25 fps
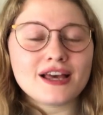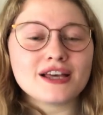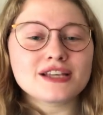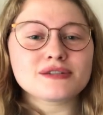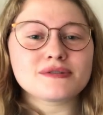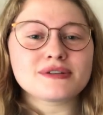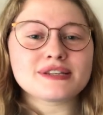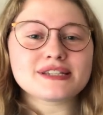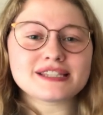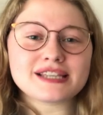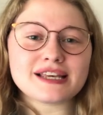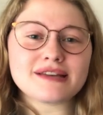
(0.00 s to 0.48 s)

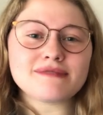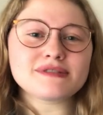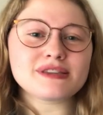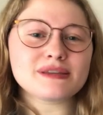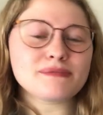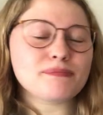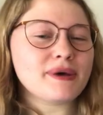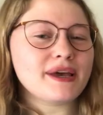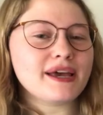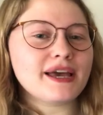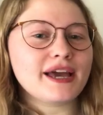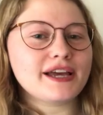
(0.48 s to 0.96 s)
So it seems
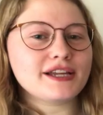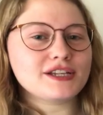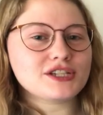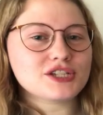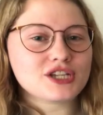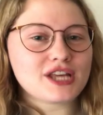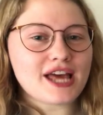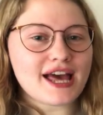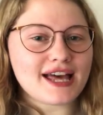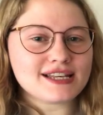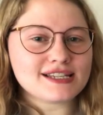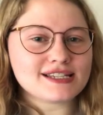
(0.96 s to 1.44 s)
the pH
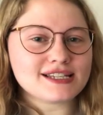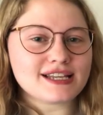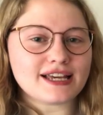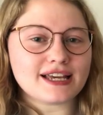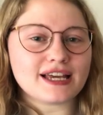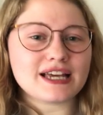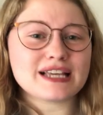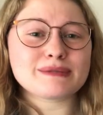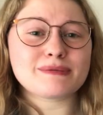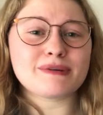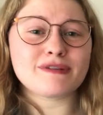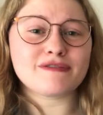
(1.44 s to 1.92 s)

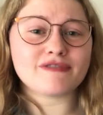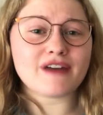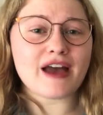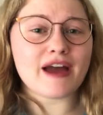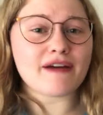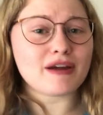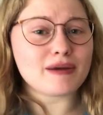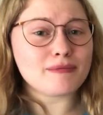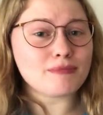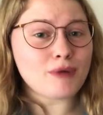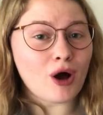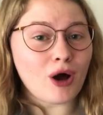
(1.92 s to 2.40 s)
testing has been
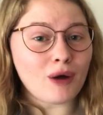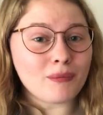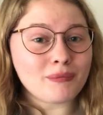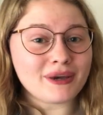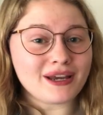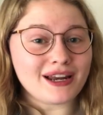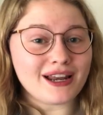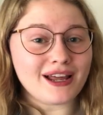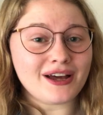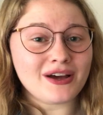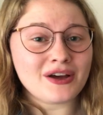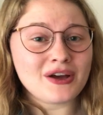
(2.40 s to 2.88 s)
very
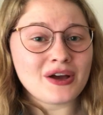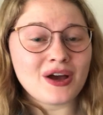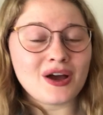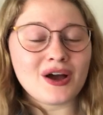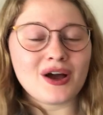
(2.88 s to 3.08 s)
popular,